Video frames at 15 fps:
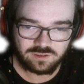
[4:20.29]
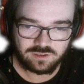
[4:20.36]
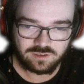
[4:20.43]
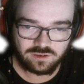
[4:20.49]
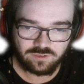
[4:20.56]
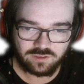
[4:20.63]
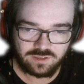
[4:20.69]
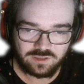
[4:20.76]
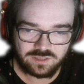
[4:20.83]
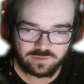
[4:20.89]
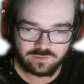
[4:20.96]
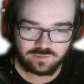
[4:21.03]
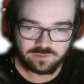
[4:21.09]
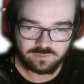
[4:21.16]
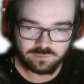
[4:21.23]
it really
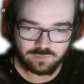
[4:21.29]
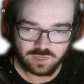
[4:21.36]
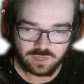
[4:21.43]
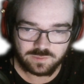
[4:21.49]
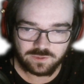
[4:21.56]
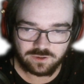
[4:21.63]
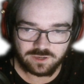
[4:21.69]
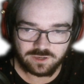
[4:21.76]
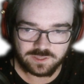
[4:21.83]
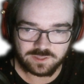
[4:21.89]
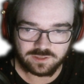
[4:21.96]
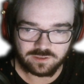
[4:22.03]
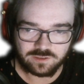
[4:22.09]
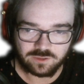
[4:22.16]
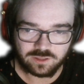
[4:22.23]
seems
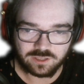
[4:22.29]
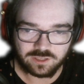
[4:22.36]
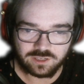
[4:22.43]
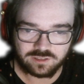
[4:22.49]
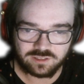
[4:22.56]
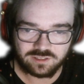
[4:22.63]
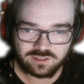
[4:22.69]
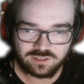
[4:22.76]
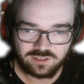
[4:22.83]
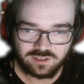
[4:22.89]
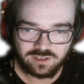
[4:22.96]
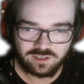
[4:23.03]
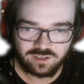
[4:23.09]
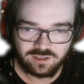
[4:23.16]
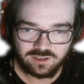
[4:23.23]
mesmerizing with like
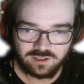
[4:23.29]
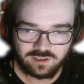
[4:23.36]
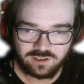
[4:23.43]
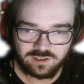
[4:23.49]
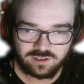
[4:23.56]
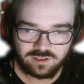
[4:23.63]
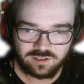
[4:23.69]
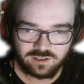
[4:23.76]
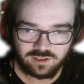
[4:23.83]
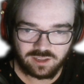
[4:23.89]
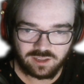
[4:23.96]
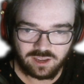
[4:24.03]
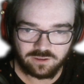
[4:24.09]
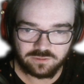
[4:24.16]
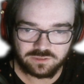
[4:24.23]

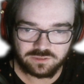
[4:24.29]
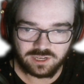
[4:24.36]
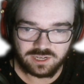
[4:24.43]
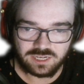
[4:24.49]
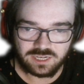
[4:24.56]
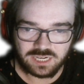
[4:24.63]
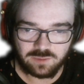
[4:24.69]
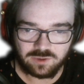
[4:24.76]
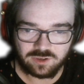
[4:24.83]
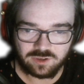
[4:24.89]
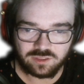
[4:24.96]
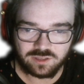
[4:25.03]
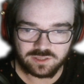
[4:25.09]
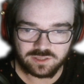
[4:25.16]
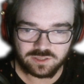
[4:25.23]
how dynamic
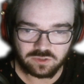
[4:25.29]
this whole